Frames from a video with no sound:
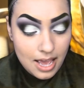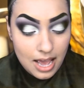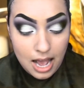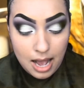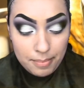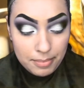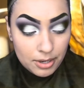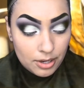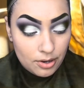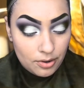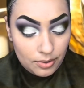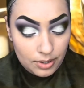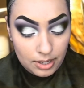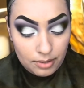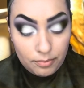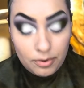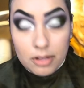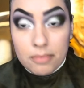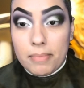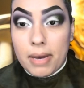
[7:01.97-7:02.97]
I'm gonna go
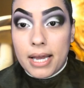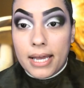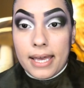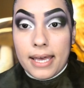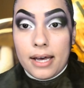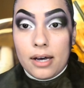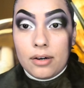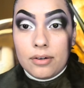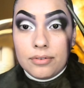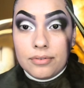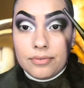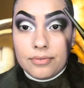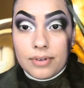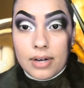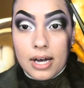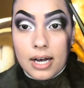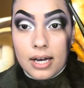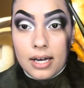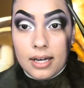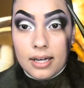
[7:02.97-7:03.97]
in with my e.l.f.
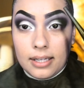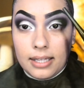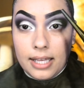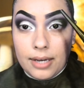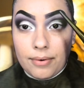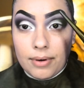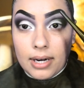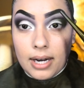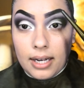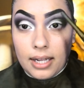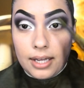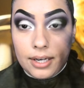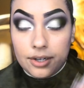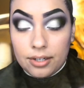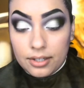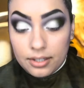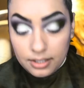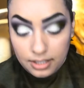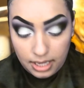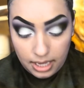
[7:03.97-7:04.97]
liquid
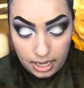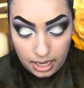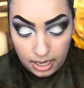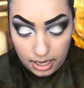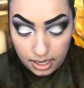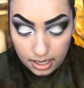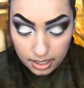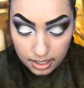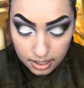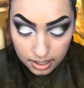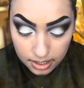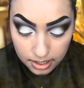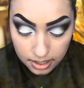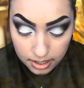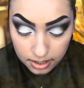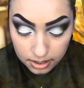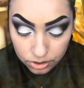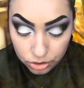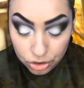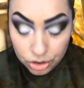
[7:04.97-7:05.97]
eyeliner
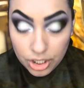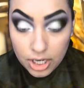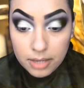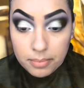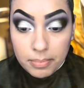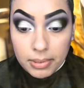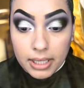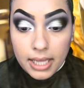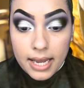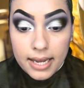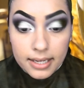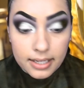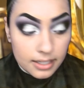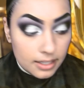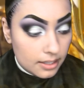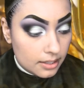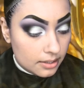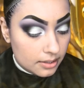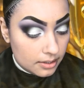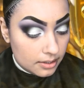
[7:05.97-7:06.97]
in jet black.